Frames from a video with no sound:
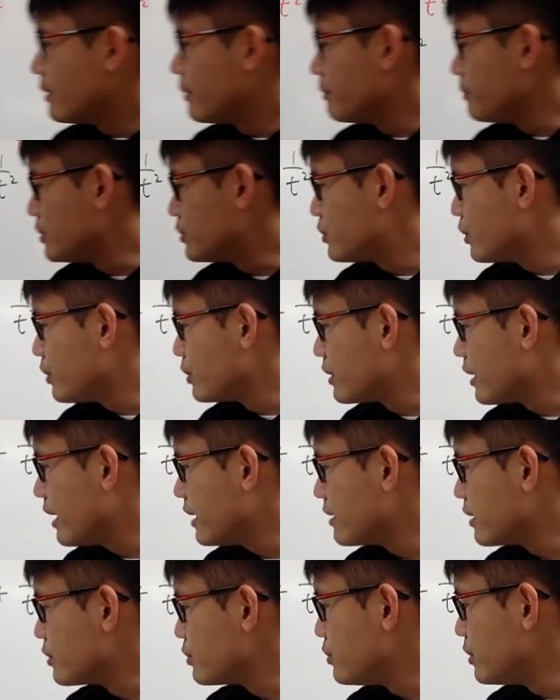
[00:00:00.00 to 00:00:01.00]
be sure you
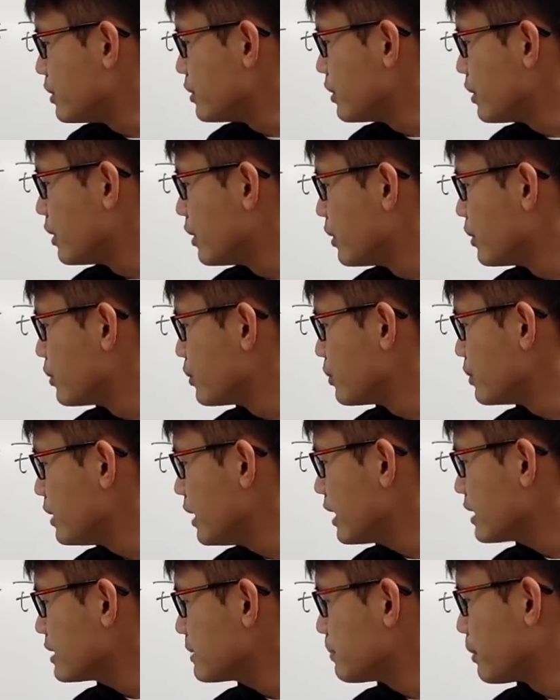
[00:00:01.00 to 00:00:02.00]
take the 3 to the
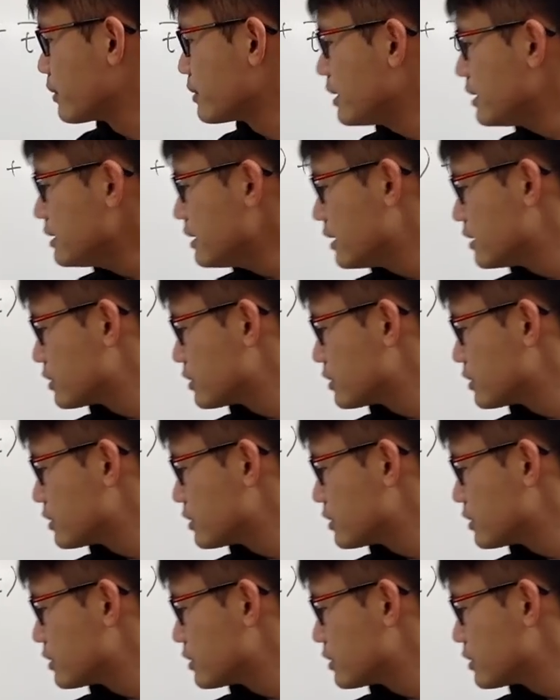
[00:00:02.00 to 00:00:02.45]
exponent.